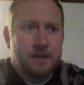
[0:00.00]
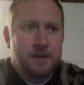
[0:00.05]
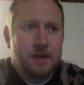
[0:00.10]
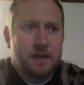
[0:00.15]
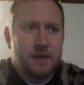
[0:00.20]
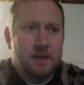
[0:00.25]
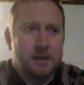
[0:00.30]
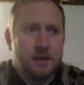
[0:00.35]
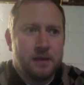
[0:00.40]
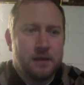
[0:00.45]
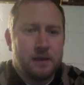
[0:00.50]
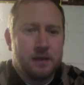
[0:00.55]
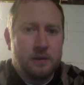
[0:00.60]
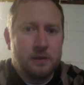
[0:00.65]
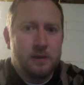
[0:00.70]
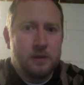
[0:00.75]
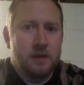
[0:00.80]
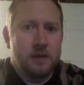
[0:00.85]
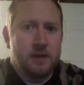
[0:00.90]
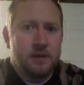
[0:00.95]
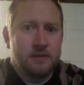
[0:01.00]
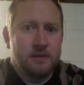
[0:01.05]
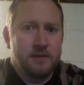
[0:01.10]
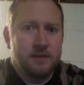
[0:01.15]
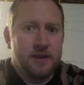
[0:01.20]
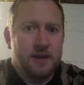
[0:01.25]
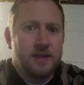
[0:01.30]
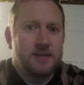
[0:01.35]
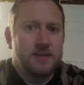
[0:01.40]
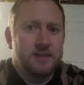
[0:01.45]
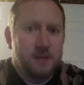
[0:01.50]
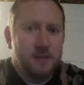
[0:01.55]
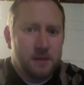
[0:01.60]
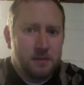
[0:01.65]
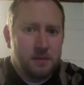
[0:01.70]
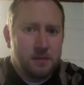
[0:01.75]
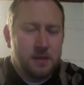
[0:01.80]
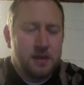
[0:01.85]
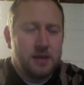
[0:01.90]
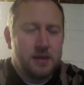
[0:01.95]
And he really invested in
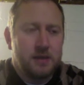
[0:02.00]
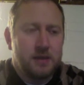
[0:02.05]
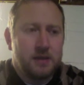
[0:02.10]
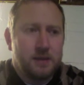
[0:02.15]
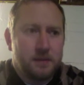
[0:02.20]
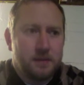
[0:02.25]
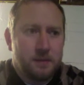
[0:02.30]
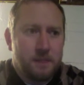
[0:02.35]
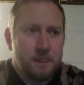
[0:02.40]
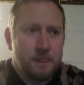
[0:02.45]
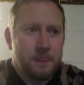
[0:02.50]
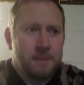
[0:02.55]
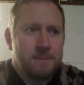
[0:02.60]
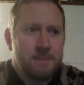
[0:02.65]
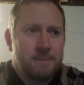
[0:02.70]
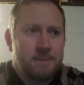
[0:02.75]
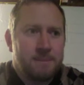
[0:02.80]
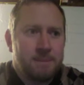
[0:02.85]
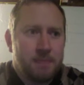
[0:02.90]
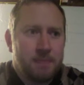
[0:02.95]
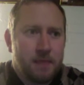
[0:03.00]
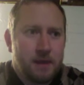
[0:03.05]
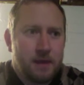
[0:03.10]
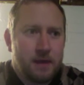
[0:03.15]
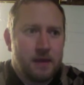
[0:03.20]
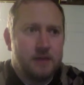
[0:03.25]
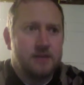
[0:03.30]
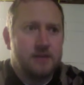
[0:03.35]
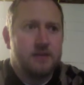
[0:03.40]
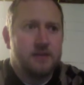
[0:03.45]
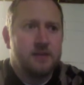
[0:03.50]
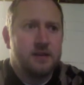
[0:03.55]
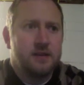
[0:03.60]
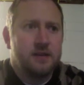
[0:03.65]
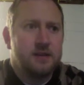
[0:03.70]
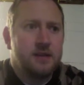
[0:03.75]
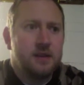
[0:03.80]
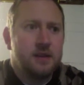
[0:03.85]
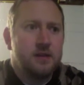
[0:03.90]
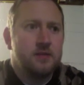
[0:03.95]
me and just
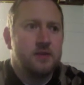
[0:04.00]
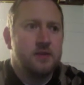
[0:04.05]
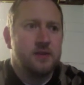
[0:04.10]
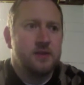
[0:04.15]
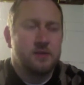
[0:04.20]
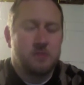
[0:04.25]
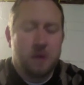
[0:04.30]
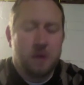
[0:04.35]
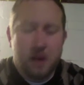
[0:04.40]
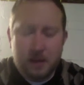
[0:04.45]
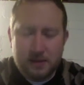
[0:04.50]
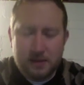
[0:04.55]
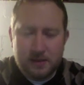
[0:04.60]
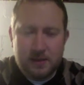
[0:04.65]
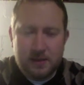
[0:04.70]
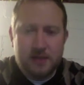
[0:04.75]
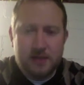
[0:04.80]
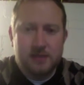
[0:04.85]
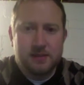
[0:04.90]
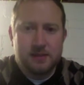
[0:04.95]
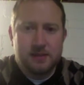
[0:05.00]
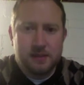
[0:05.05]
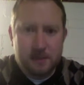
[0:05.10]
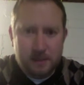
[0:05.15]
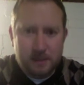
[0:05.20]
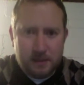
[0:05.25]
continued this process